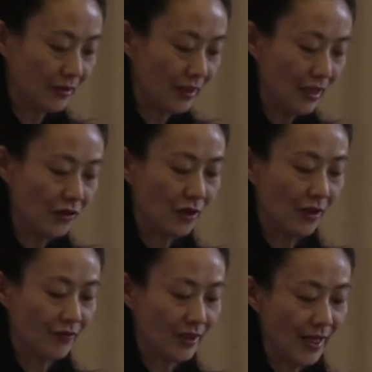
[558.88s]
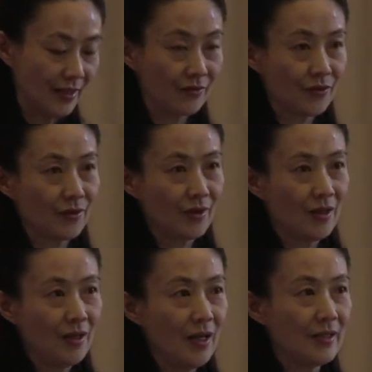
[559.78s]
distinction of sex
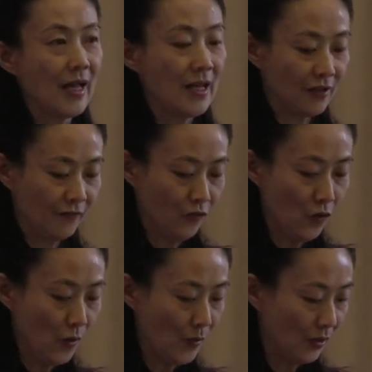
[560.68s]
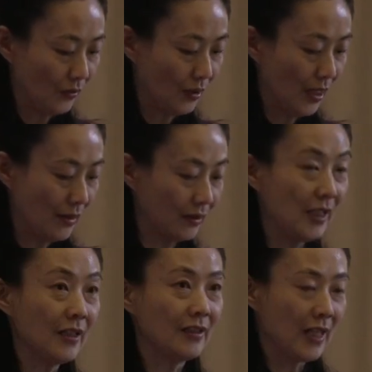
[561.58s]
is as formal and
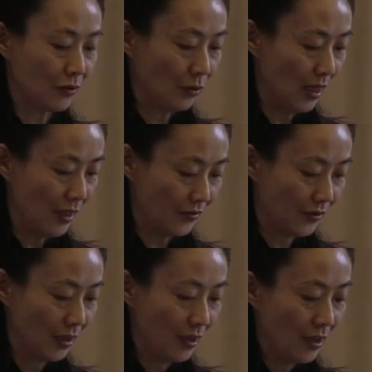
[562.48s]
decontextualized